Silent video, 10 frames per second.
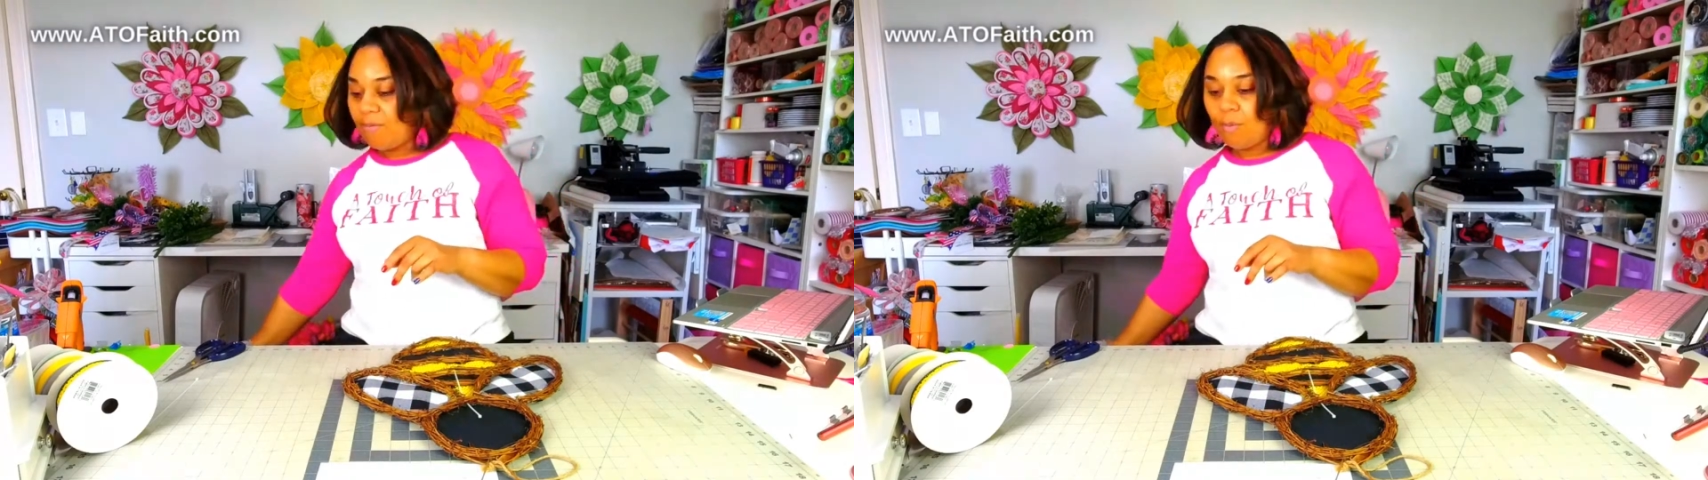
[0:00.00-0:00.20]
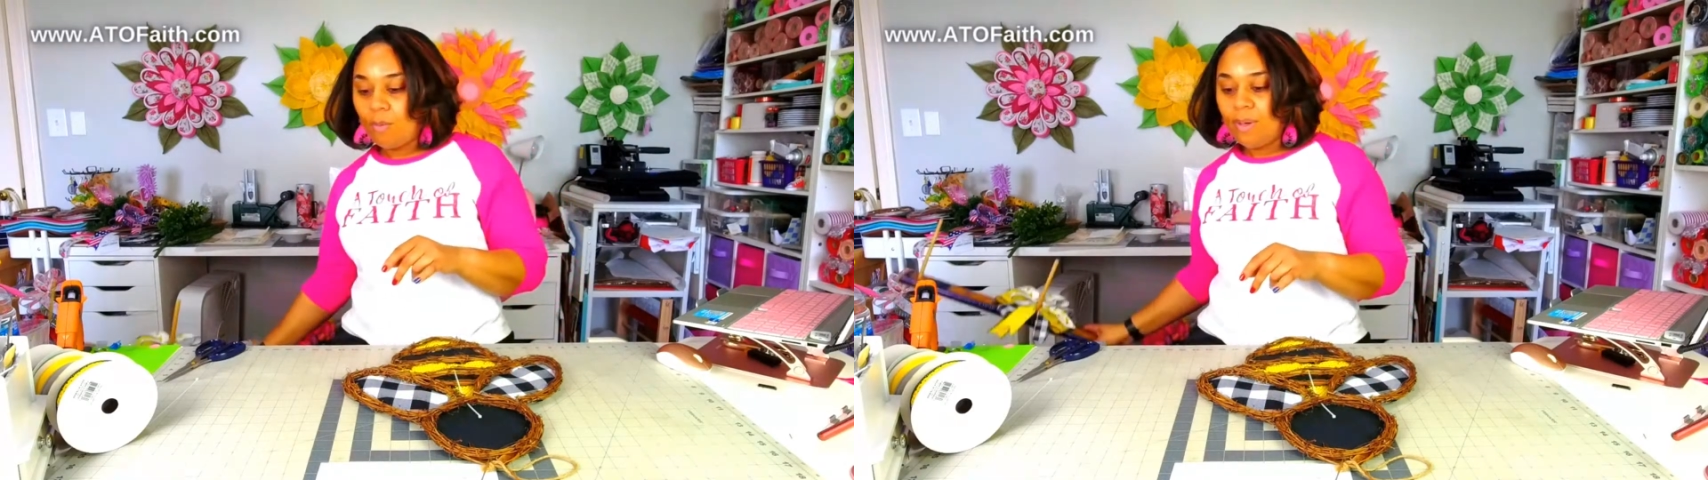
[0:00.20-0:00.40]

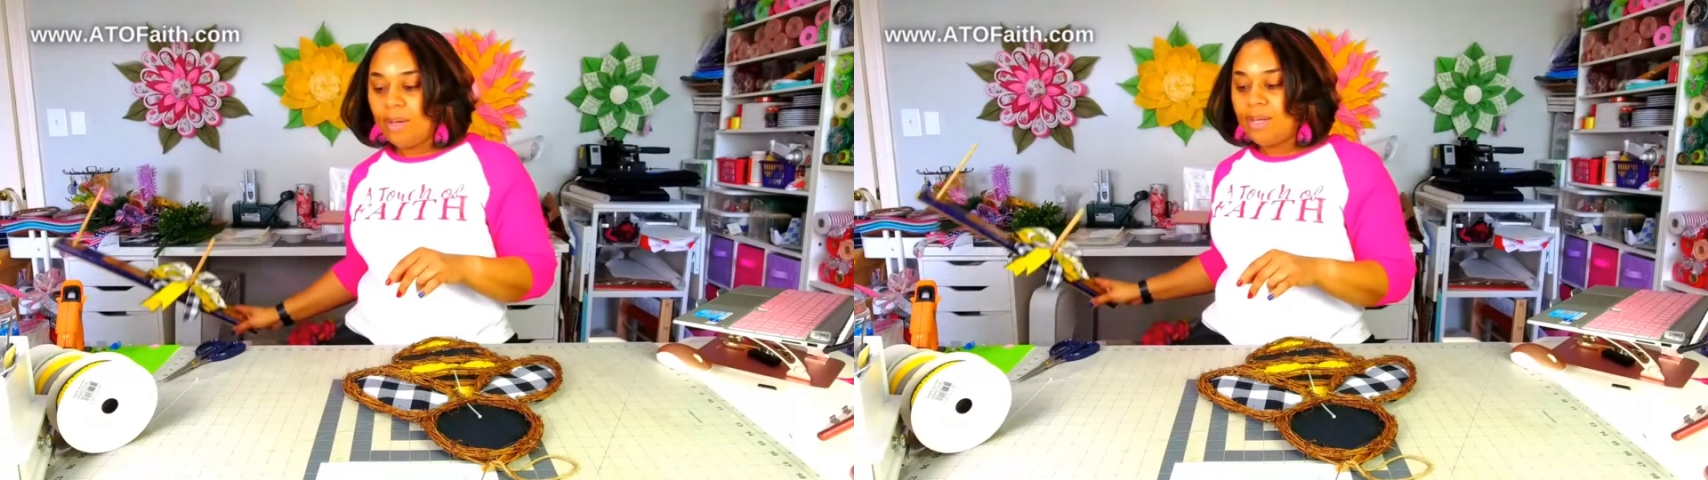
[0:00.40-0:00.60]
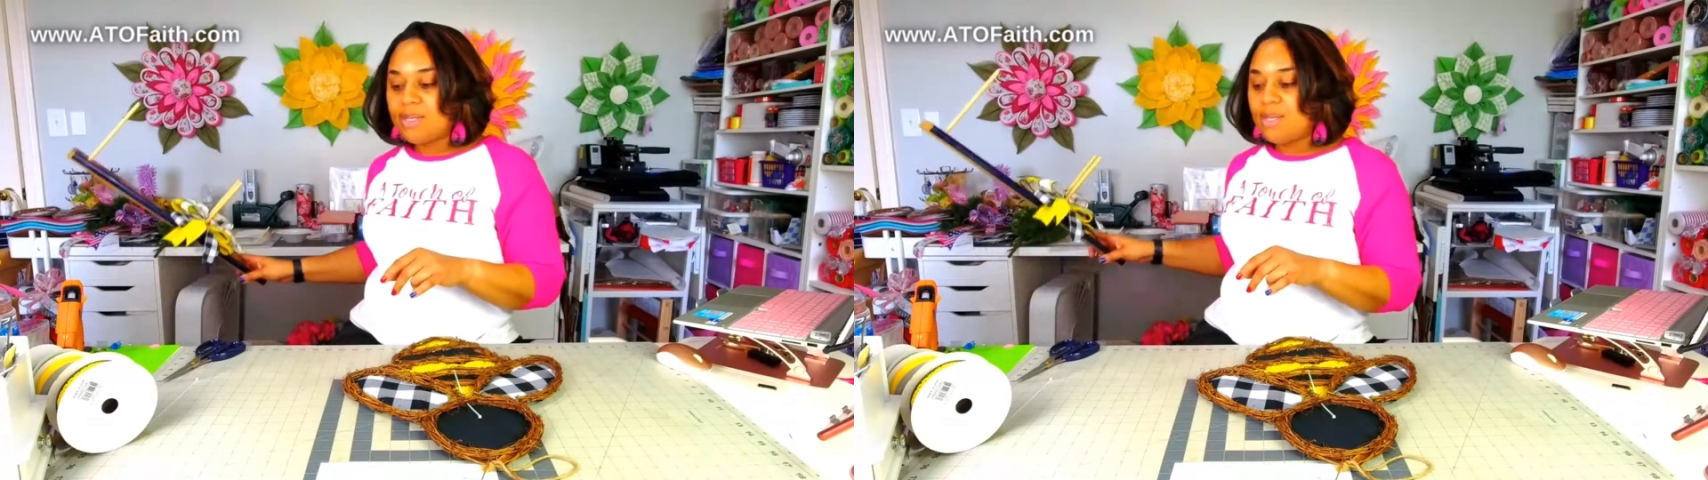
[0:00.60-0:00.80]
for
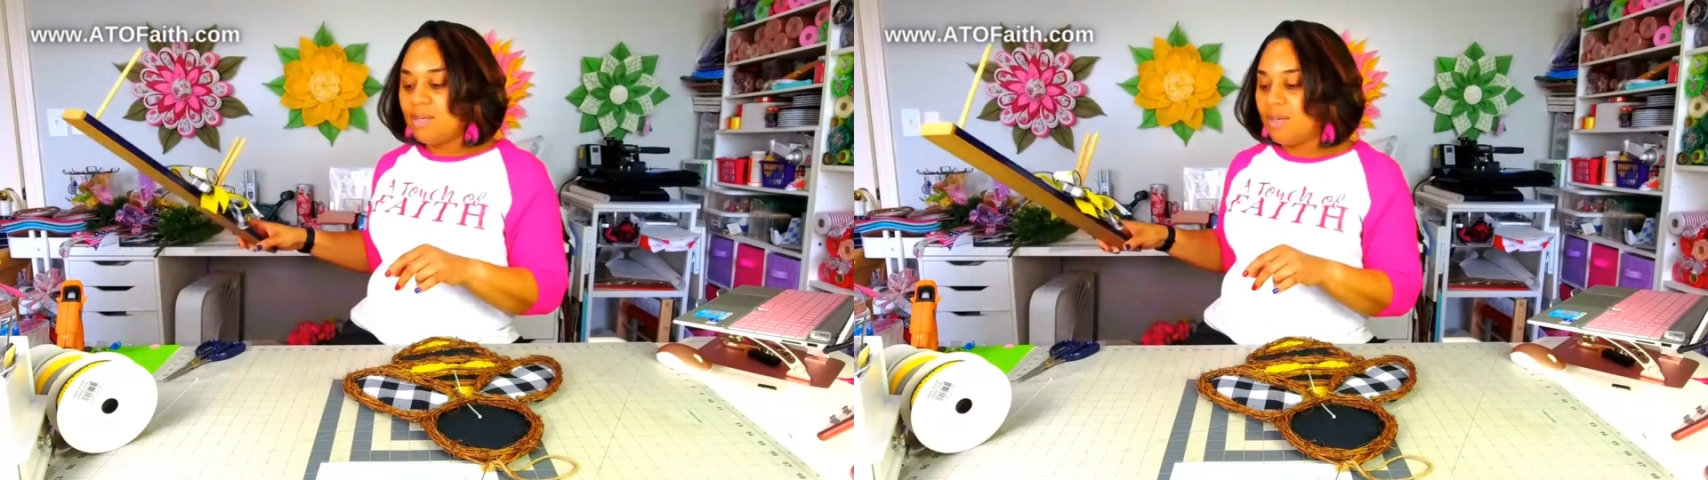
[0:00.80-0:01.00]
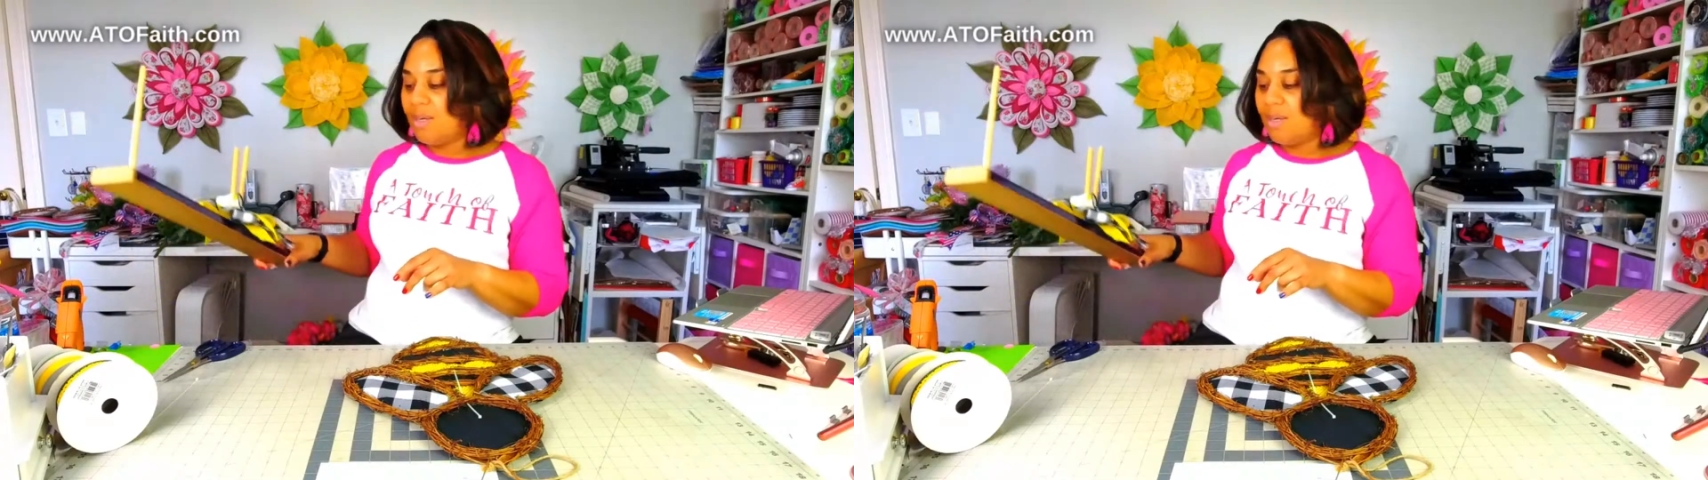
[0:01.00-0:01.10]
it,